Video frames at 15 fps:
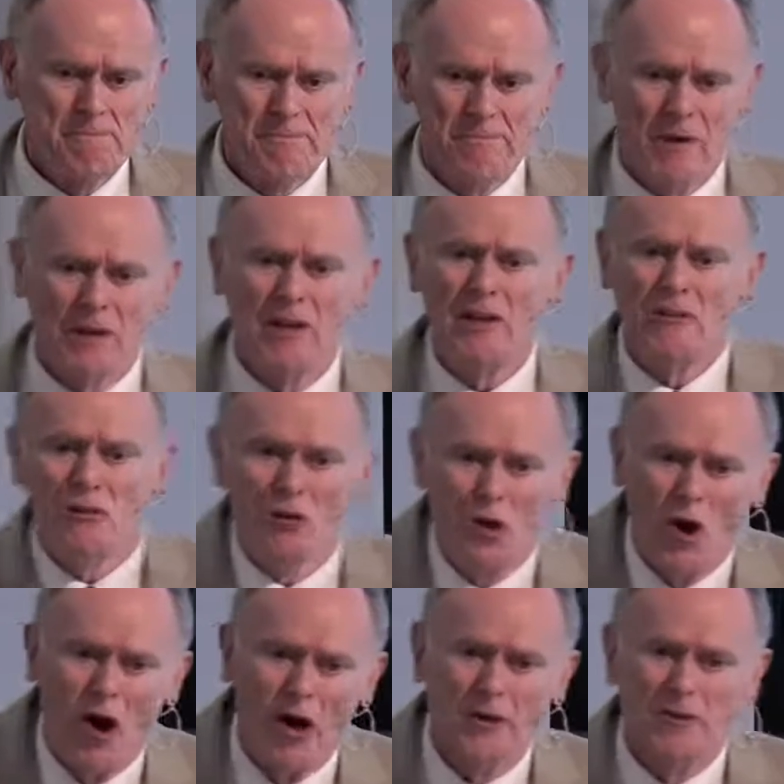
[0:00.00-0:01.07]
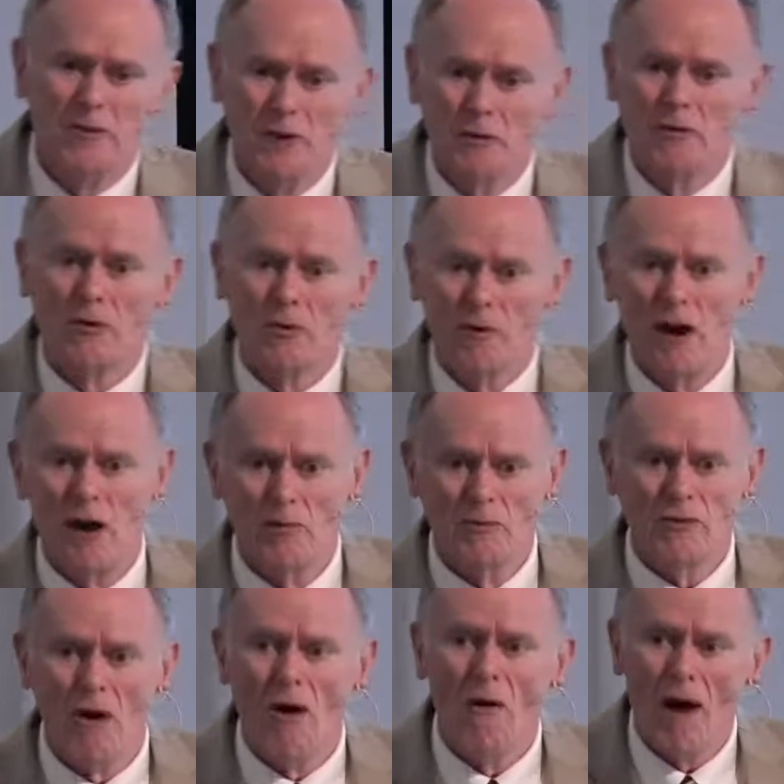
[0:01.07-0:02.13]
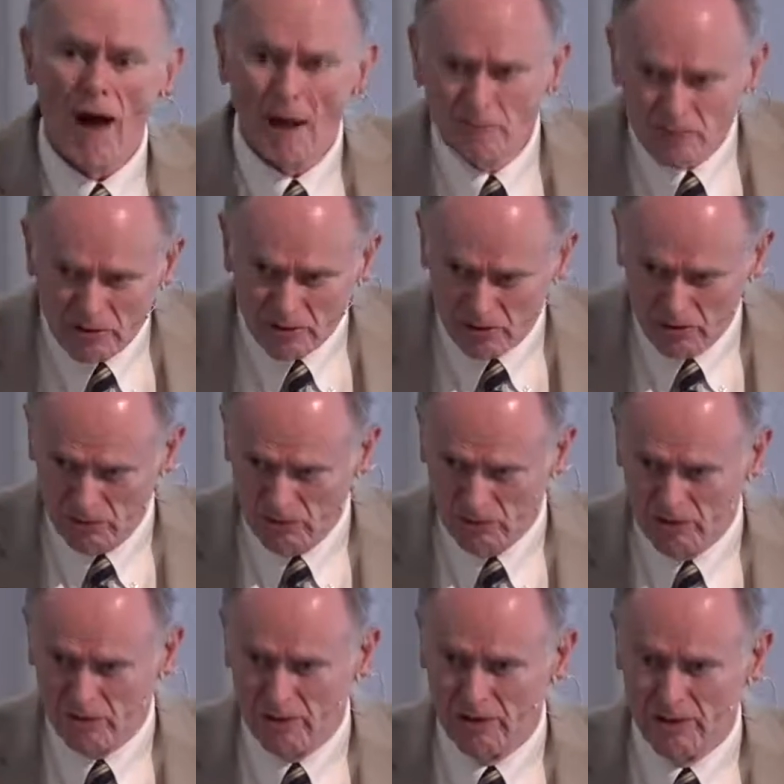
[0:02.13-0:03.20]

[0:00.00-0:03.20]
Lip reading: But He's a God who overwhelms all obstacles,